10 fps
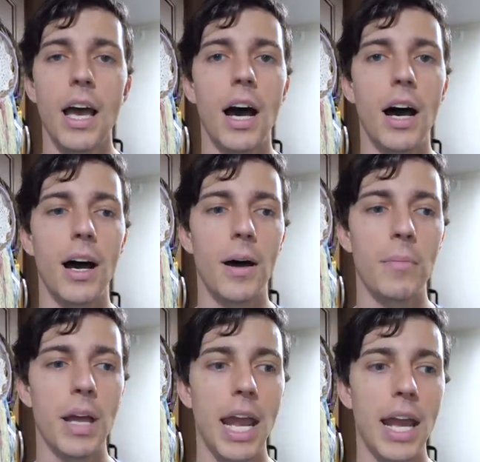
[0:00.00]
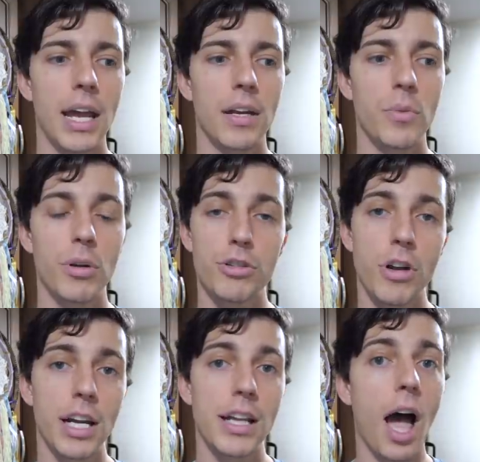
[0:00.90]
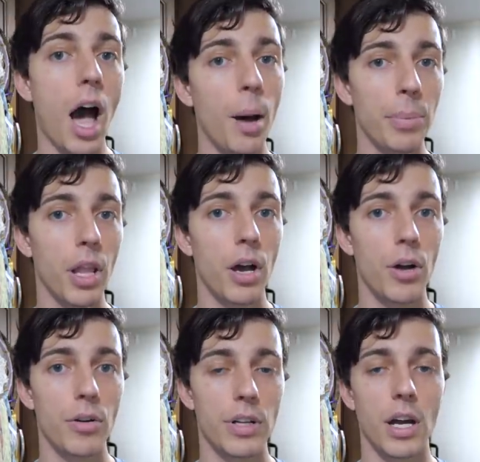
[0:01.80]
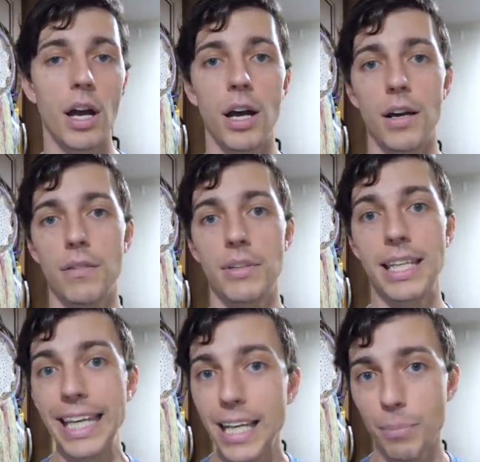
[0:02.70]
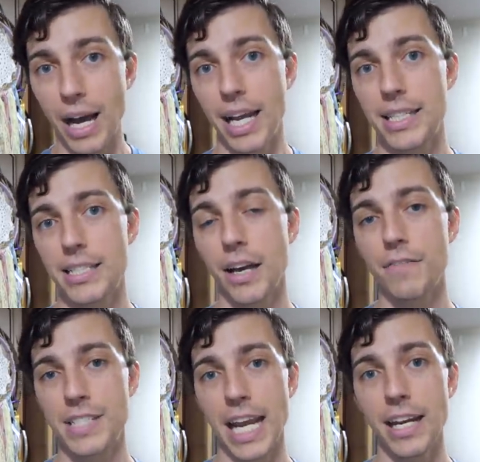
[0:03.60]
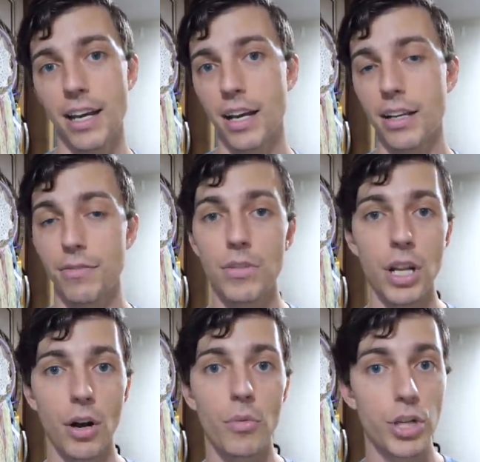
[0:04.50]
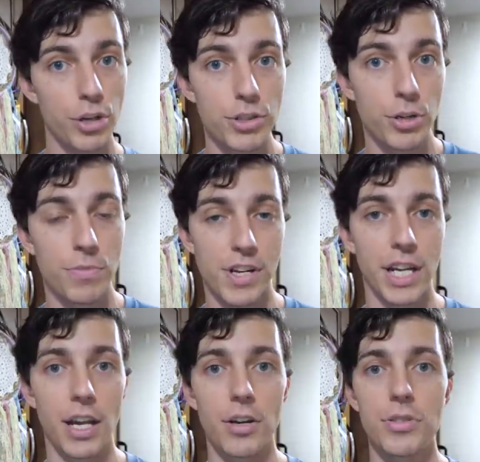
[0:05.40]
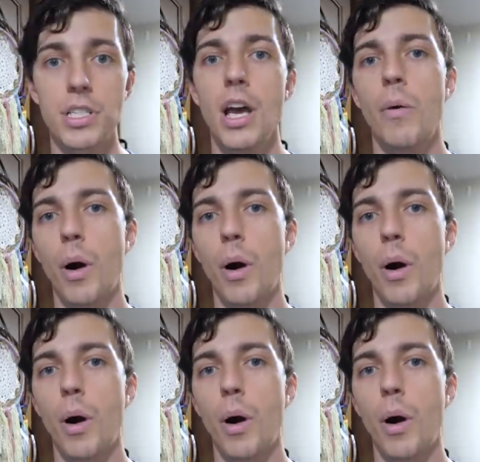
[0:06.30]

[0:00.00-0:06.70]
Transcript: And we were trying to upload gigabytes of data, you know, YouTube videos,